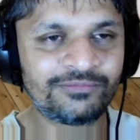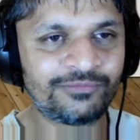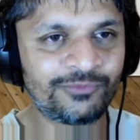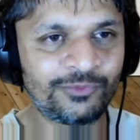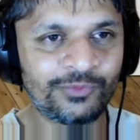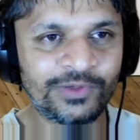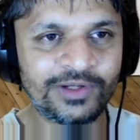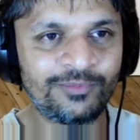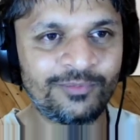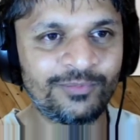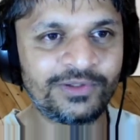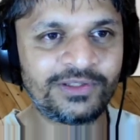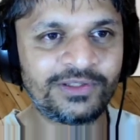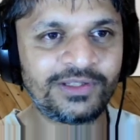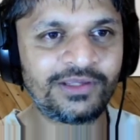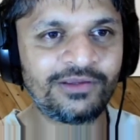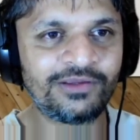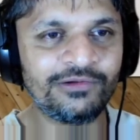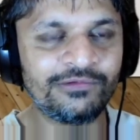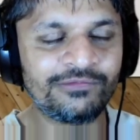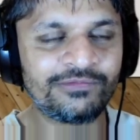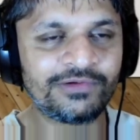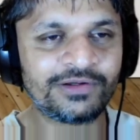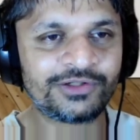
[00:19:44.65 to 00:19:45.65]
one
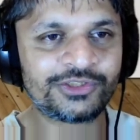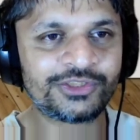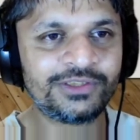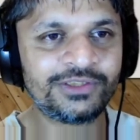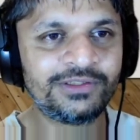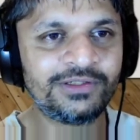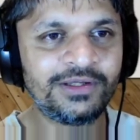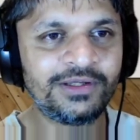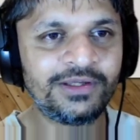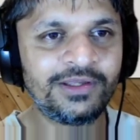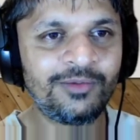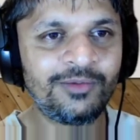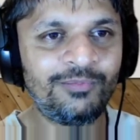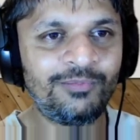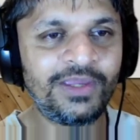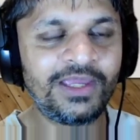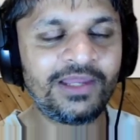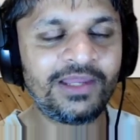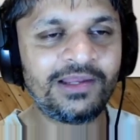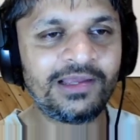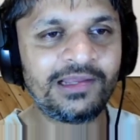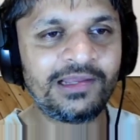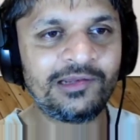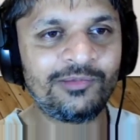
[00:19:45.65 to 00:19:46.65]
particular function, be
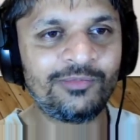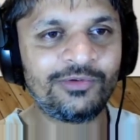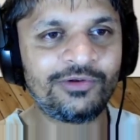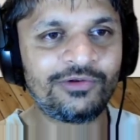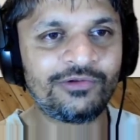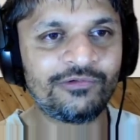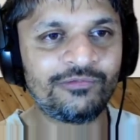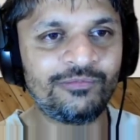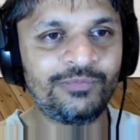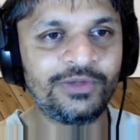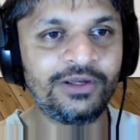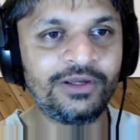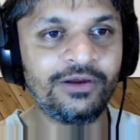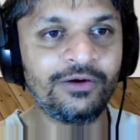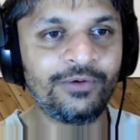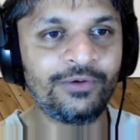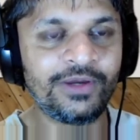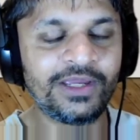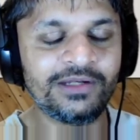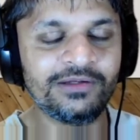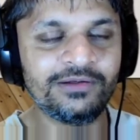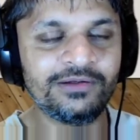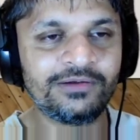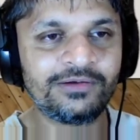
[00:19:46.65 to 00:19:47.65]
an element of big
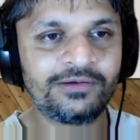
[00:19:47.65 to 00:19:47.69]
O(n).